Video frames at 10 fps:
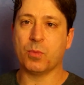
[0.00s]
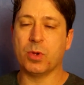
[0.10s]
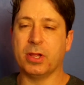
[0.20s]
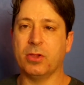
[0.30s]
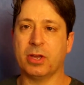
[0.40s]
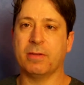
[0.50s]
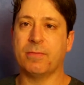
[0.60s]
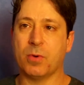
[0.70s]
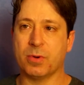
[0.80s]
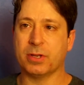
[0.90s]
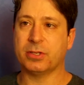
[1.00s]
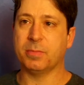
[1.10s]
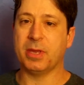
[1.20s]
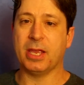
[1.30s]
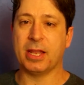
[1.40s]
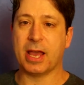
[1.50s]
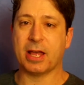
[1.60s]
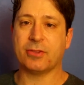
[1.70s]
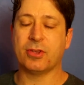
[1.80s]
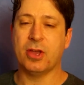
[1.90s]
really looking forward to being
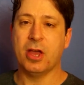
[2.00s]
at